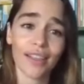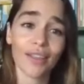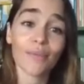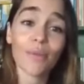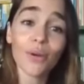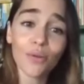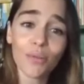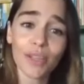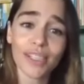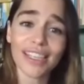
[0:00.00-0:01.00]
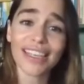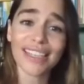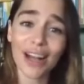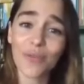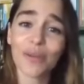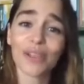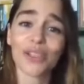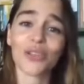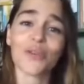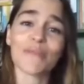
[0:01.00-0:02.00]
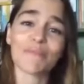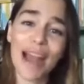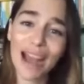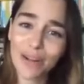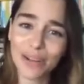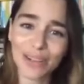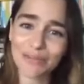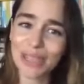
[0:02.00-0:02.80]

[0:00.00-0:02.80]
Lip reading: The movement is helping to empower